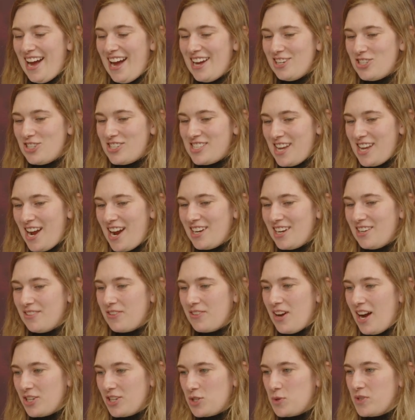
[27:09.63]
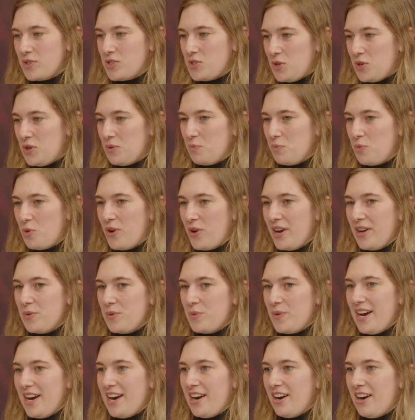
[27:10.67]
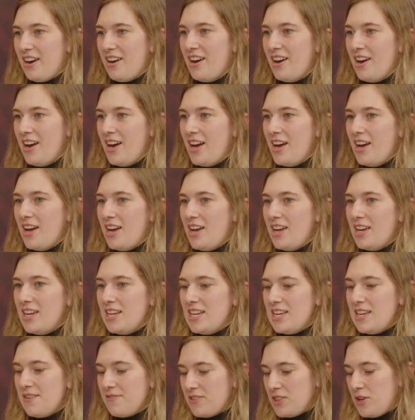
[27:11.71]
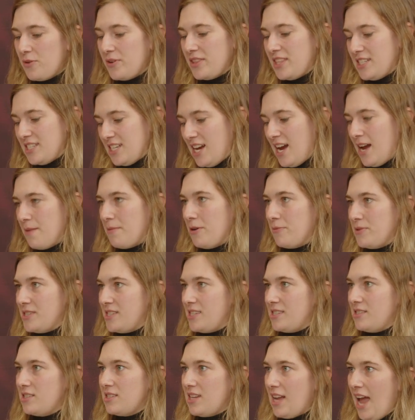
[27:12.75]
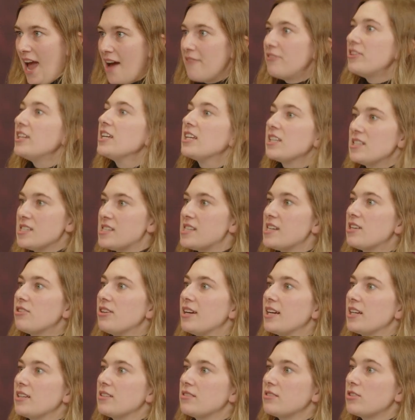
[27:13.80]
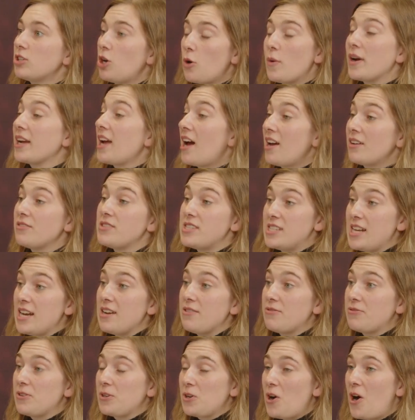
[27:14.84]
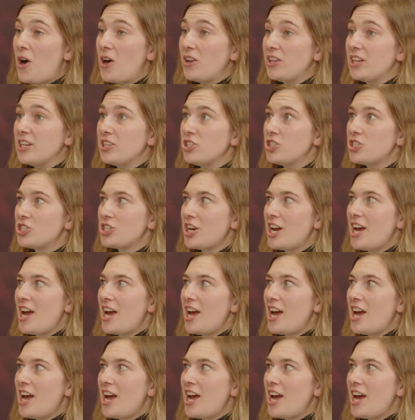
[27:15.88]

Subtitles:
just kind of got to a certain point where even though at the time I was heavily considering going out of state for college,